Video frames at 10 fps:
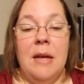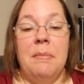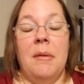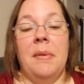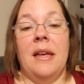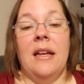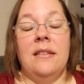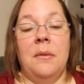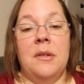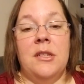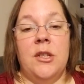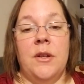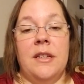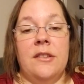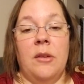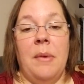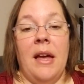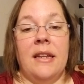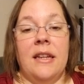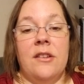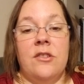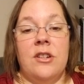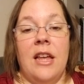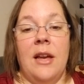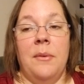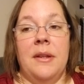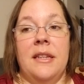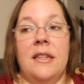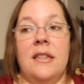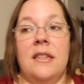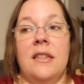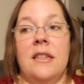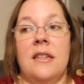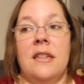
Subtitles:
but because I was doing so bad yesterday, we didn't